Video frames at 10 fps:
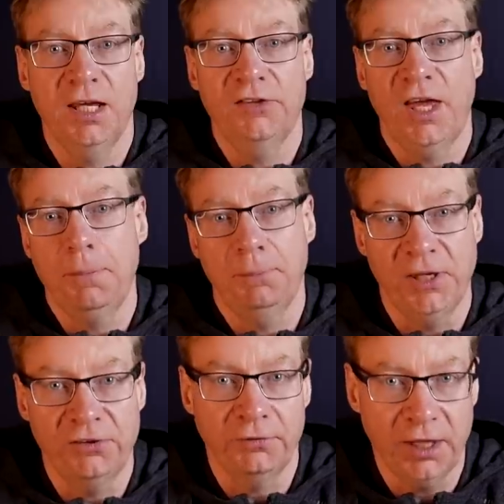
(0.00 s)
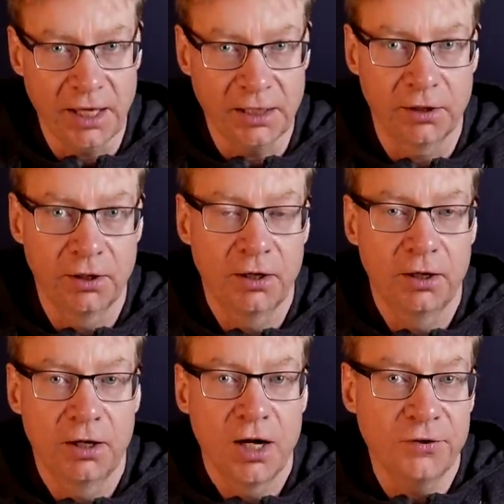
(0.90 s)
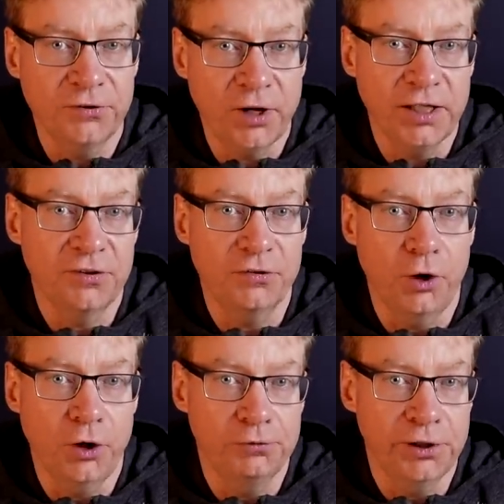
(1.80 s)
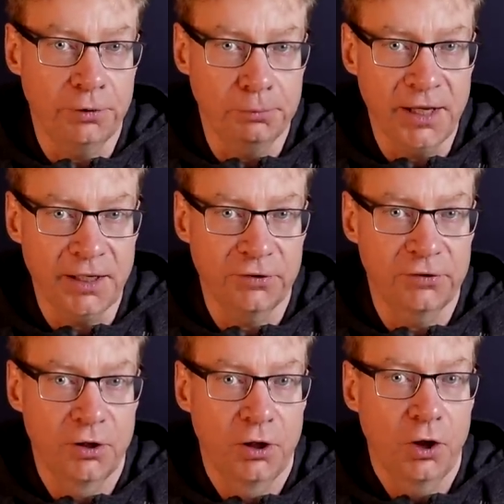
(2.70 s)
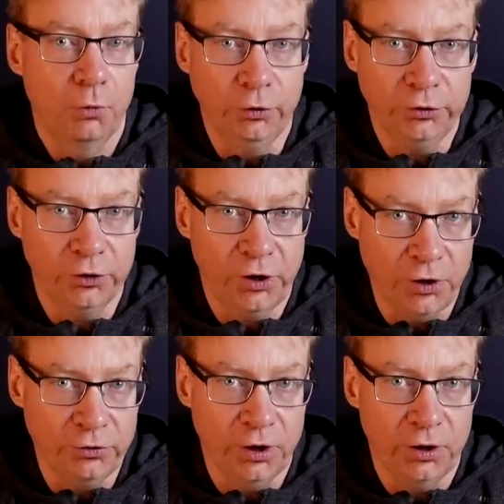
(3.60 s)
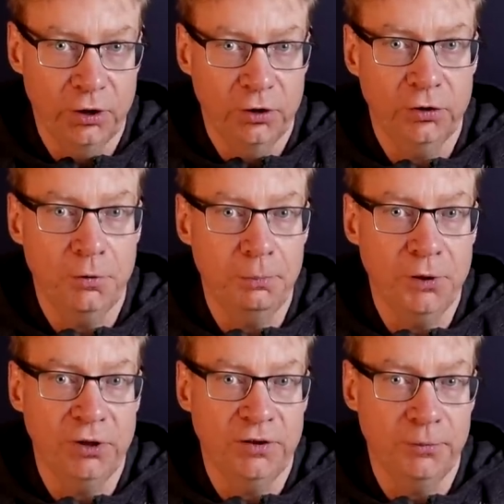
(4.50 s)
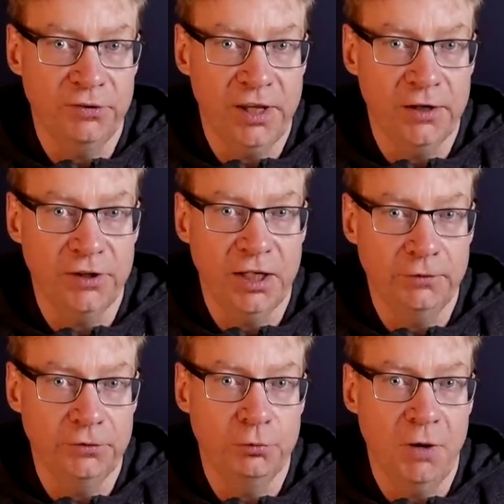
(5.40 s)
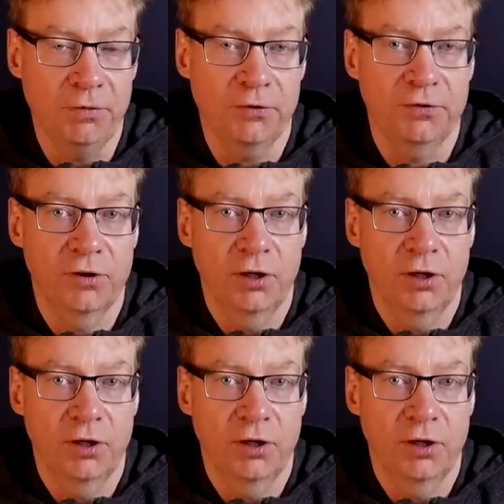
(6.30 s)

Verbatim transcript: is a piece of cake. The site is not overly complex. One good coder could build it themselves in a few months.